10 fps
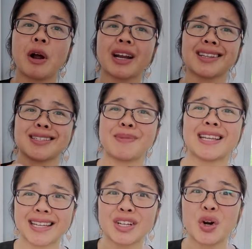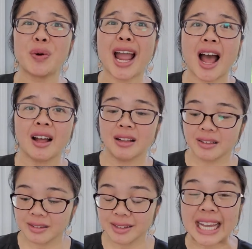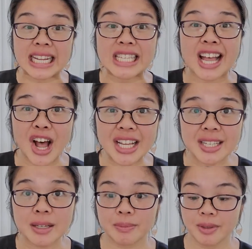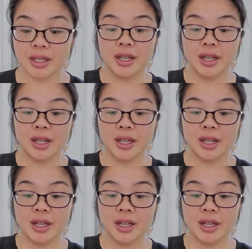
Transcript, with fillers: product that's made in Korea. That is awesome.